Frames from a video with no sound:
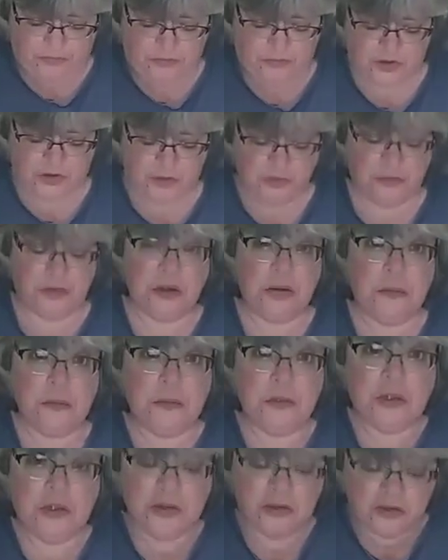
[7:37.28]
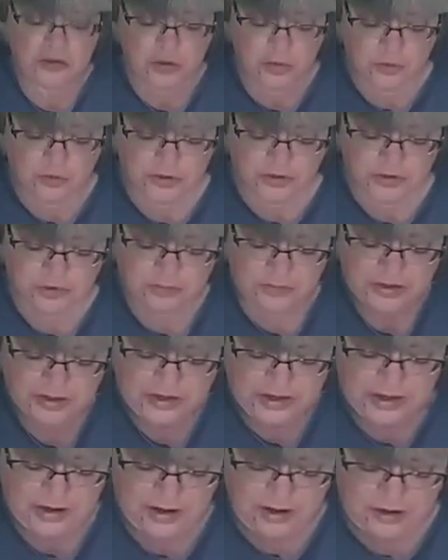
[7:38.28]
sometimes just knowing somebody
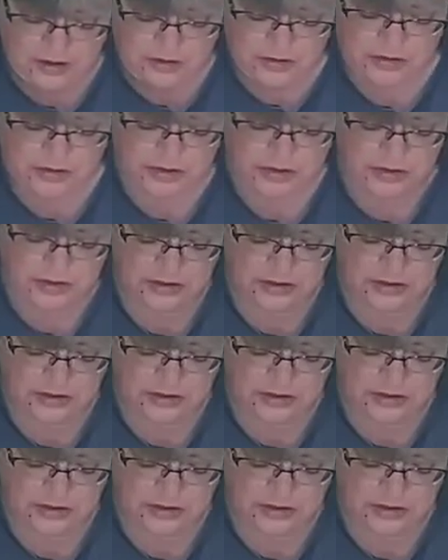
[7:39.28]
cares